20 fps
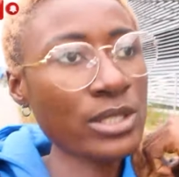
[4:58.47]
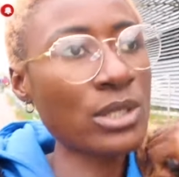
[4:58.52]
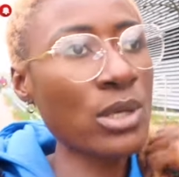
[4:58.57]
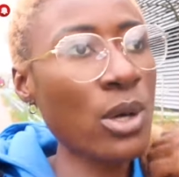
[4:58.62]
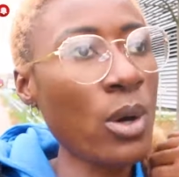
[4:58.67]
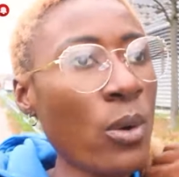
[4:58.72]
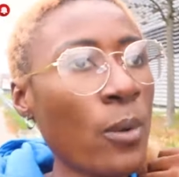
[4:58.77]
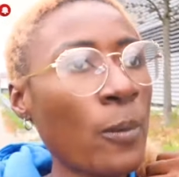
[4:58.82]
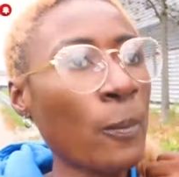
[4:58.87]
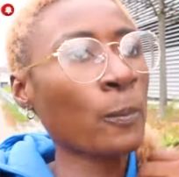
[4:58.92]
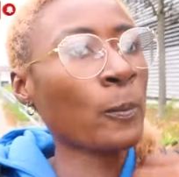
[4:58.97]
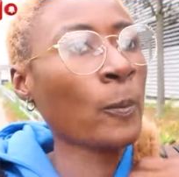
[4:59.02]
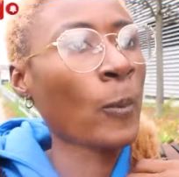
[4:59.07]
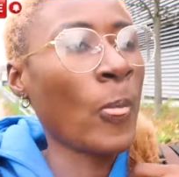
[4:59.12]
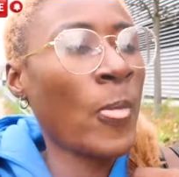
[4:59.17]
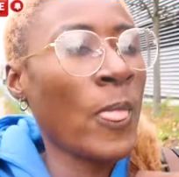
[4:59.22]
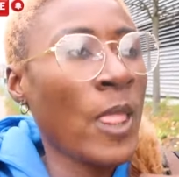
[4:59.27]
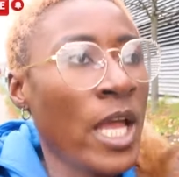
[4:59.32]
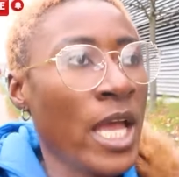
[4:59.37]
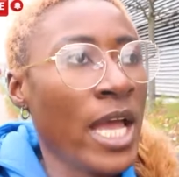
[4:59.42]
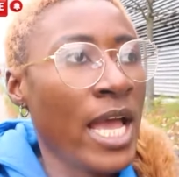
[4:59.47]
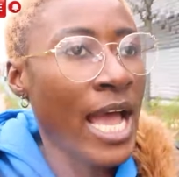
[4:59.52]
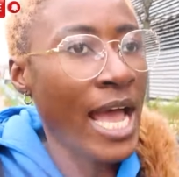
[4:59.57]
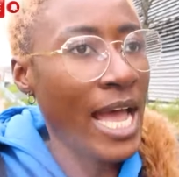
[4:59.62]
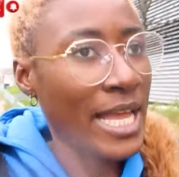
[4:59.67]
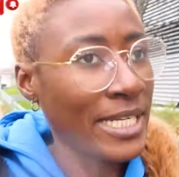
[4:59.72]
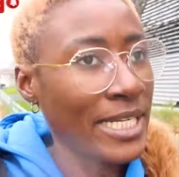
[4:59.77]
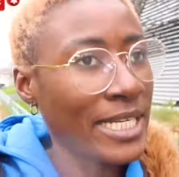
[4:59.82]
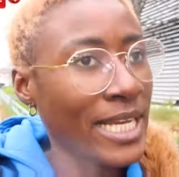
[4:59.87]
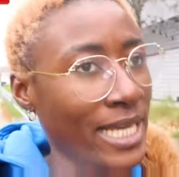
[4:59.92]
So
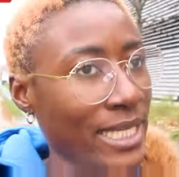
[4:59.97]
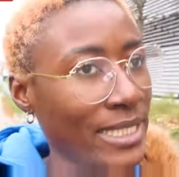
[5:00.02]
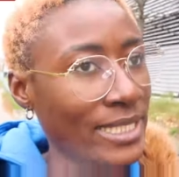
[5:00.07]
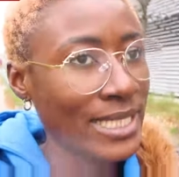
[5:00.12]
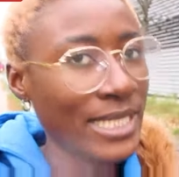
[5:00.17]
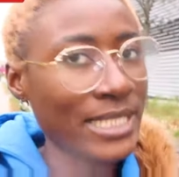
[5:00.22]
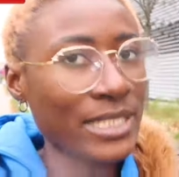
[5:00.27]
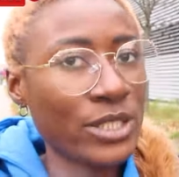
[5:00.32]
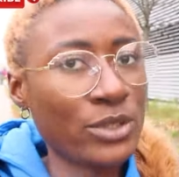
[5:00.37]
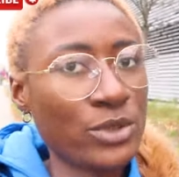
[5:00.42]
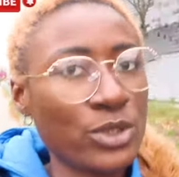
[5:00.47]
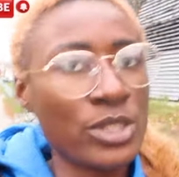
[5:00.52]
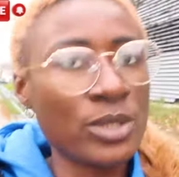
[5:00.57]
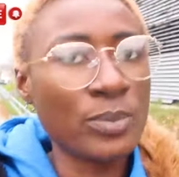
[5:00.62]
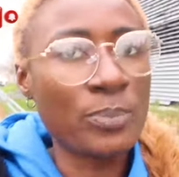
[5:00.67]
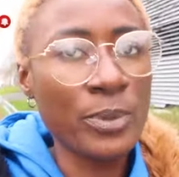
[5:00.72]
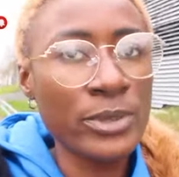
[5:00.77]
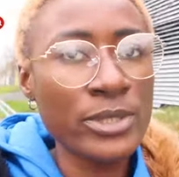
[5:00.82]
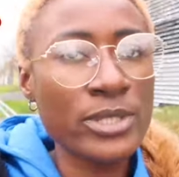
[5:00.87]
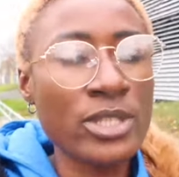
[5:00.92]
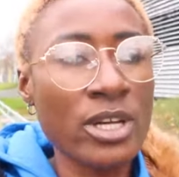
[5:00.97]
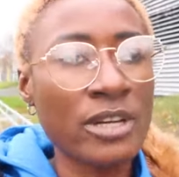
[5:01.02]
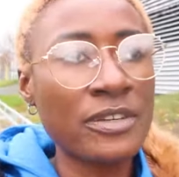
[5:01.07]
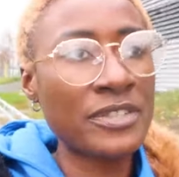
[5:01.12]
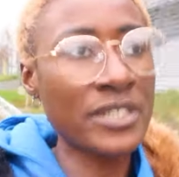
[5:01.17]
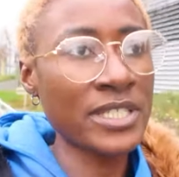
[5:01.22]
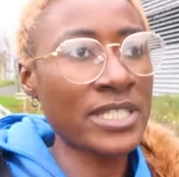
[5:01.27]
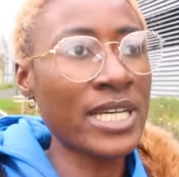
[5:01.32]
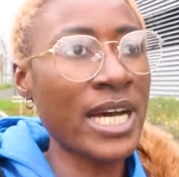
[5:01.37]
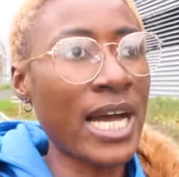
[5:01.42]
and then I sent it through the post
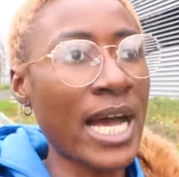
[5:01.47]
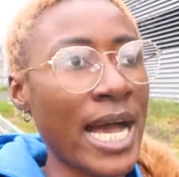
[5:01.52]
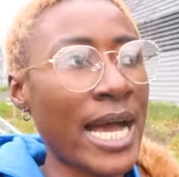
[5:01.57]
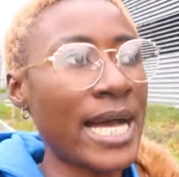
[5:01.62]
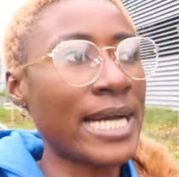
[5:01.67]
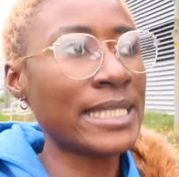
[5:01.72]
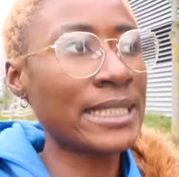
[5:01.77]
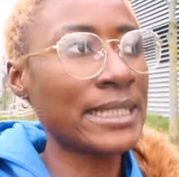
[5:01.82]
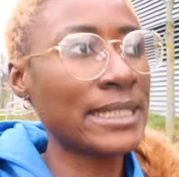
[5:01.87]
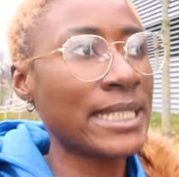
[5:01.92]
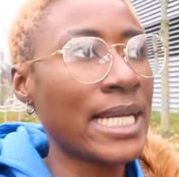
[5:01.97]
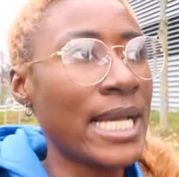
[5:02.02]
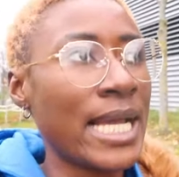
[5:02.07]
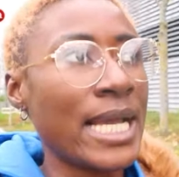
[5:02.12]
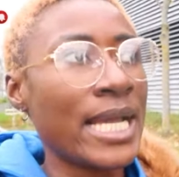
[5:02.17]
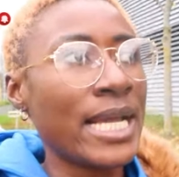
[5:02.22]
office and